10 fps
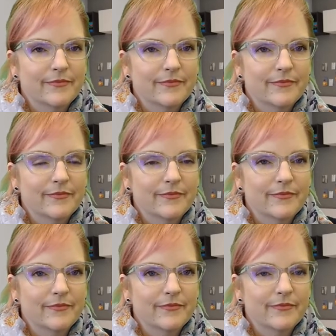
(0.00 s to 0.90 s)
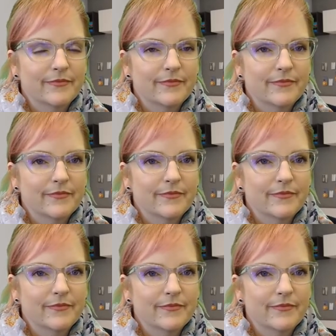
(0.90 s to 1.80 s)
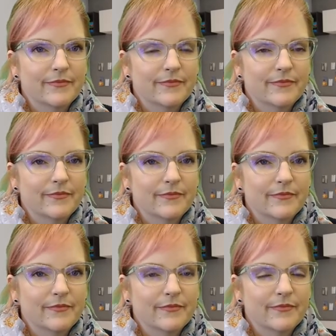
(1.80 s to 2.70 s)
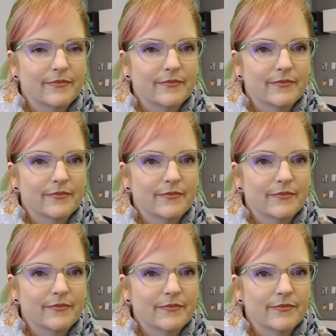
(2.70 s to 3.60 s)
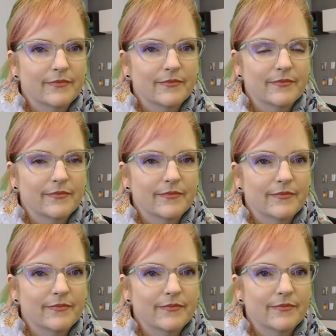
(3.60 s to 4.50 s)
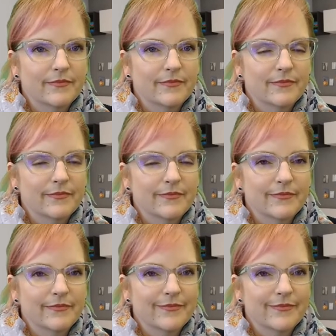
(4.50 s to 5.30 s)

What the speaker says: (not speaking)